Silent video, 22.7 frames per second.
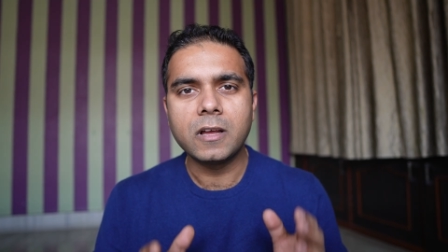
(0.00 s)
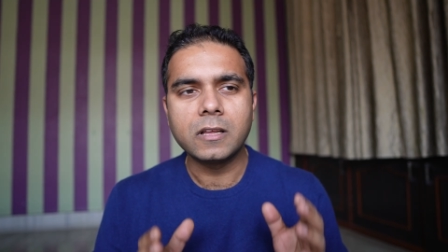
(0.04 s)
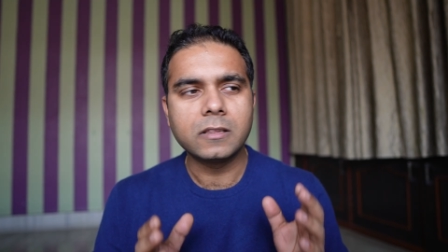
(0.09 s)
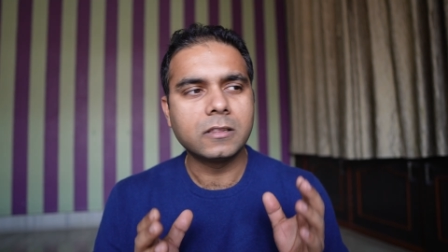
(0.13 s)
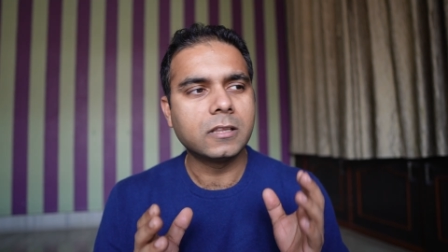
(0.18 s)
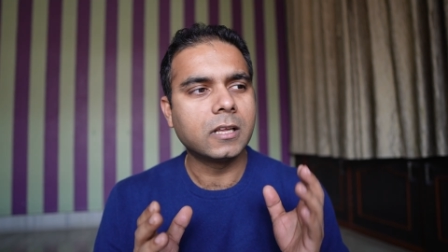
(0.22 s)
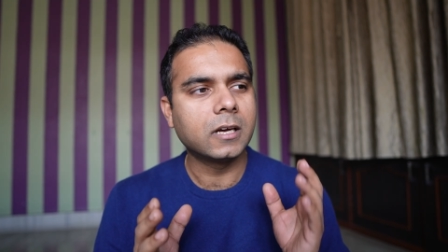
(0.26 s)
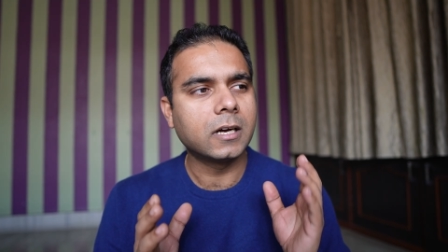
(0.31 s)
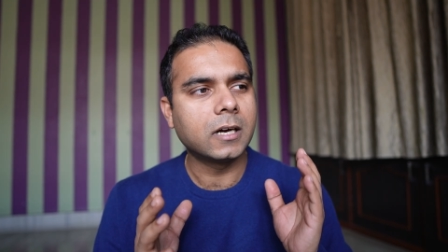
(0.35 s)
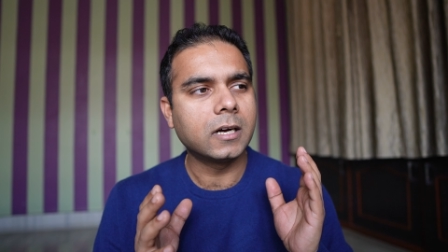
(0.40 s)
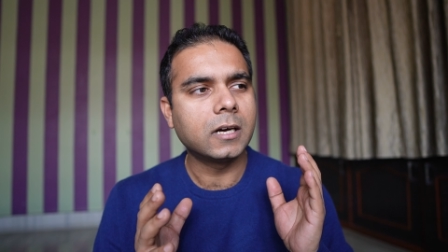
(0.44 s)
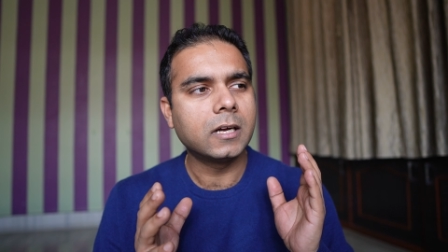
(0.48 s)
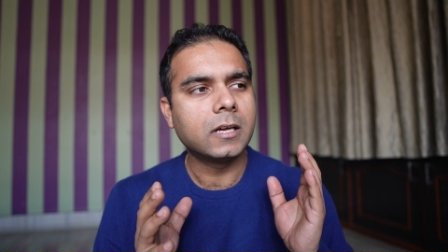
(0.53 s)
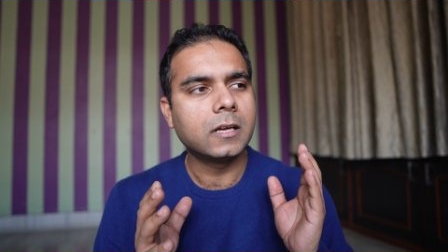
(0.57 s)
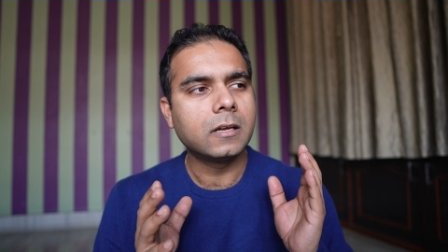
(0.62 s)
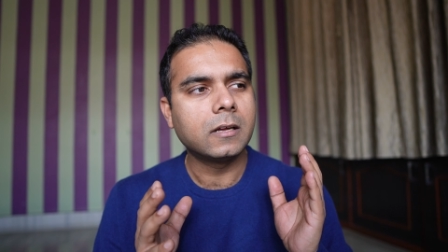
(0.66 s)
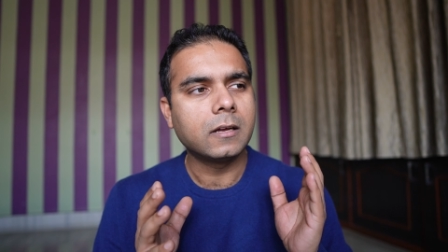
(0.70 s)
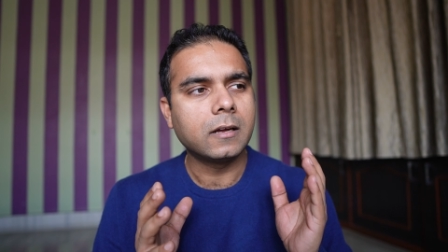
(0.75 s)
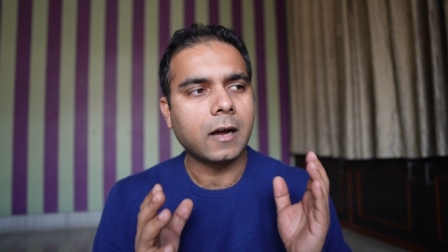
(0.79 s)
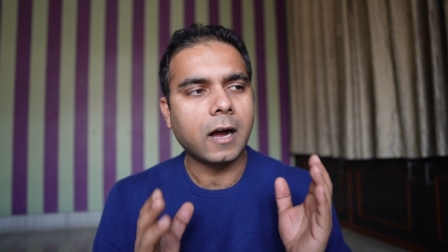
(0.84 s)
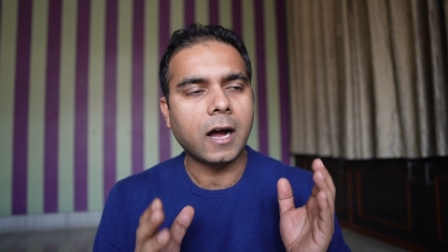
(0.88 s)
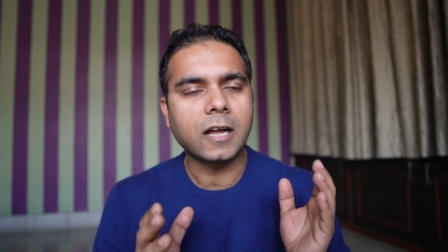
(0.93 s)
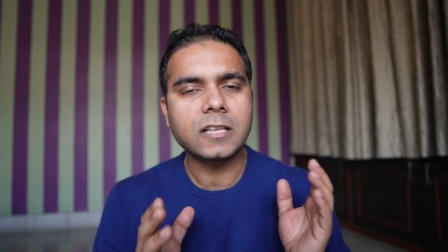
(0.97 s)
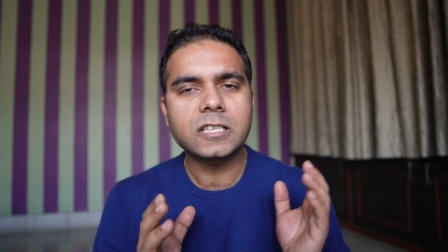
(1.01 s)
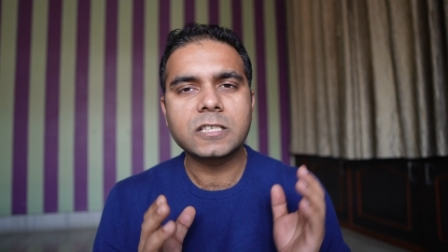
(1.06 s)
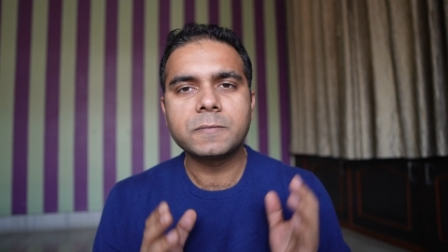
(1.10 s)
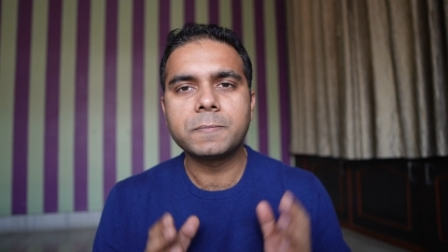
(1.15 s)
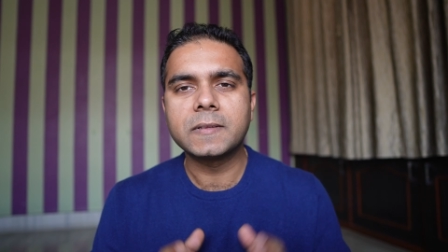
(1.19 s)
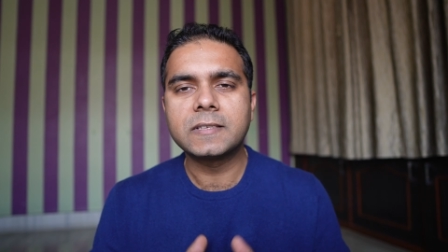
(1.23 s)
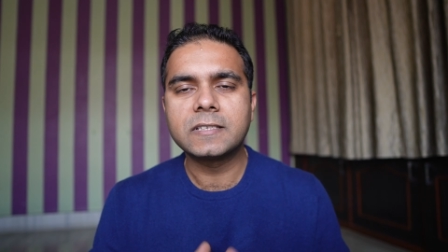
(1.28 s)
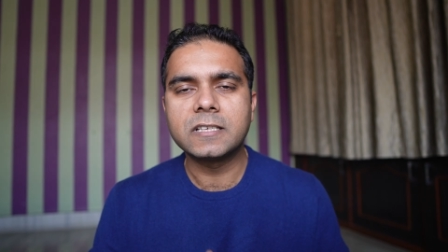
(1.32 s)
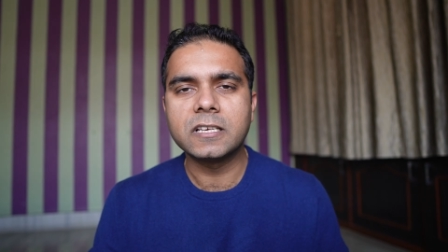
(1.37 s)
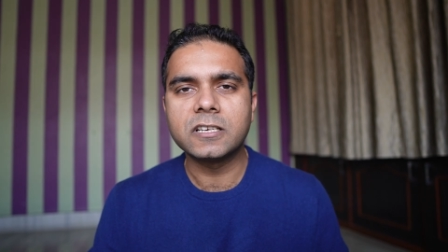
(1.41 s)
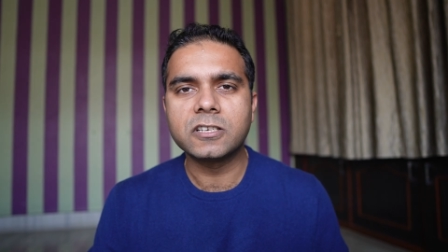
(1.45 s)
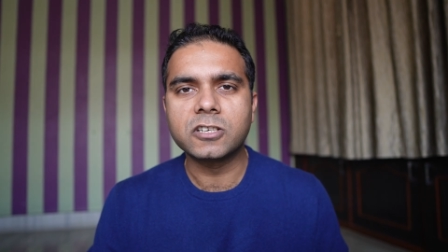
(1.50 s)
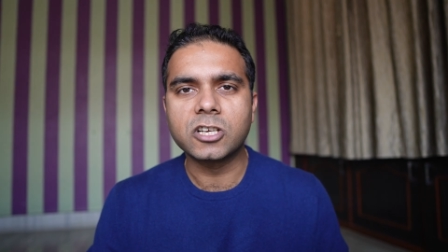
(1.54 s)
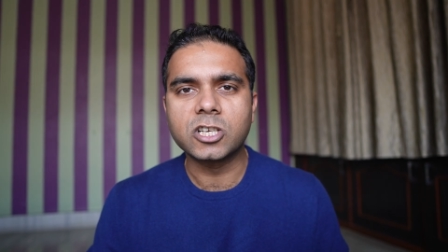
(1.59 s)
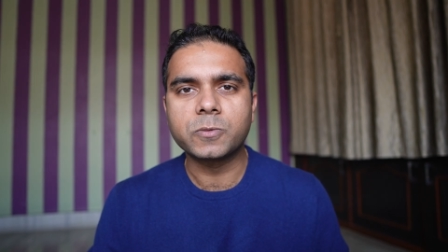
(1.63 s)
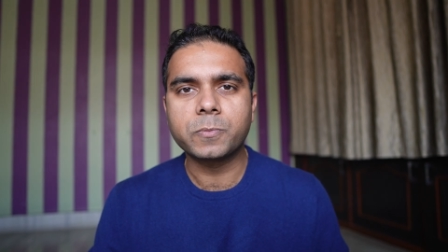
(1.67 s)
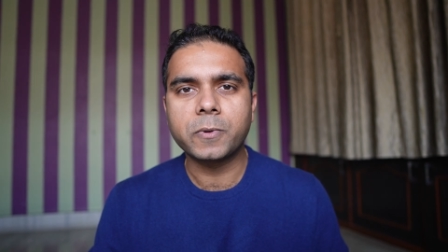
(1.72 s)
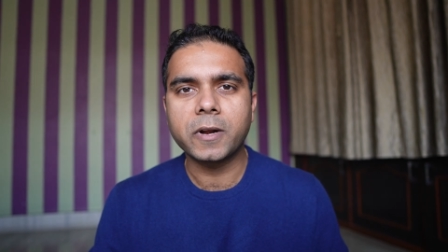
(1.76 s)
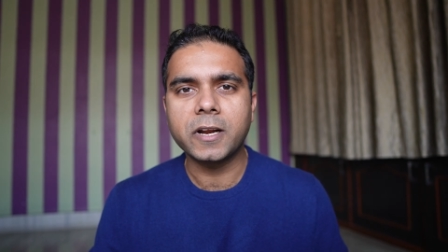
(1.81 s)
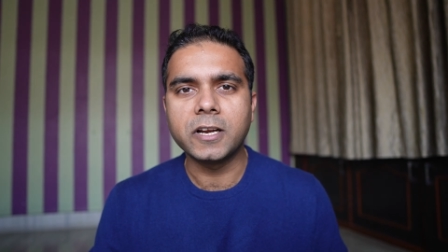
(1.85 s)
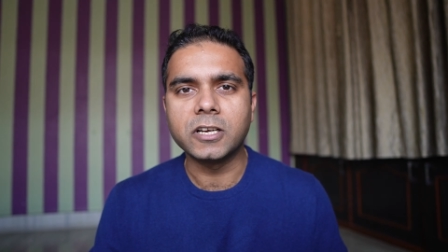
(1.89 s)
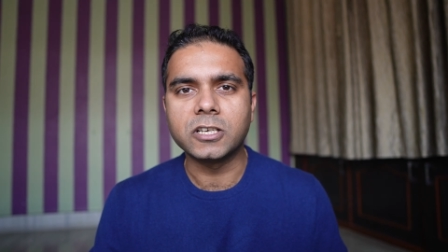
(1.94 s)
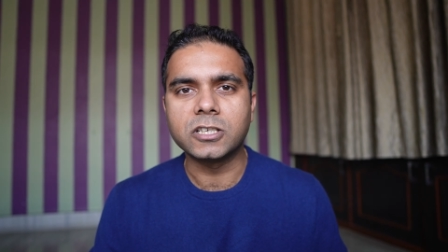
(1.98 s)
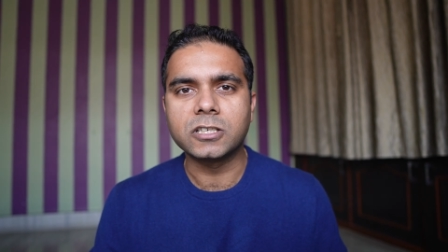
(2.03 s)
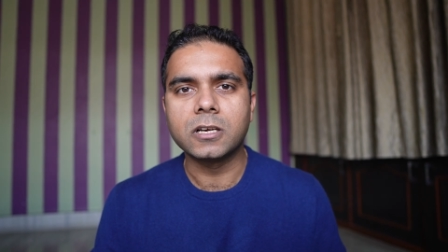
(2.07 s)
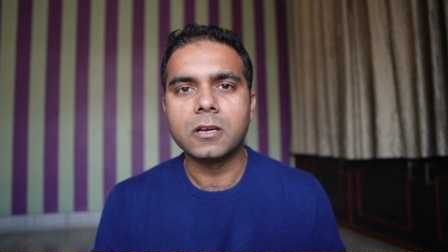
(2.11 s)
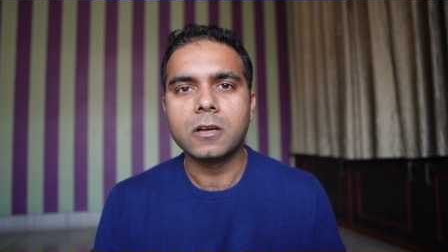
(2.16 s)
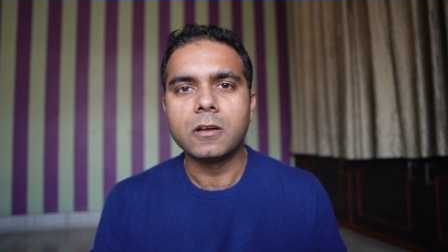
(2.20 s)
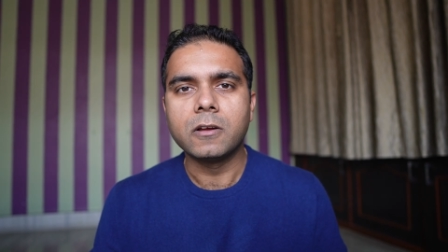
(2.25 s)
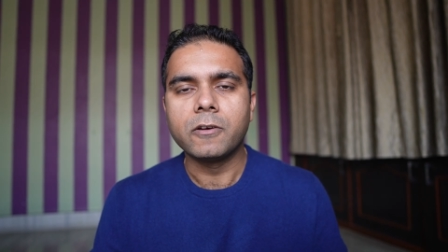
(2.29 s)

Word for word: the Arzt-Patienten-Gespräch,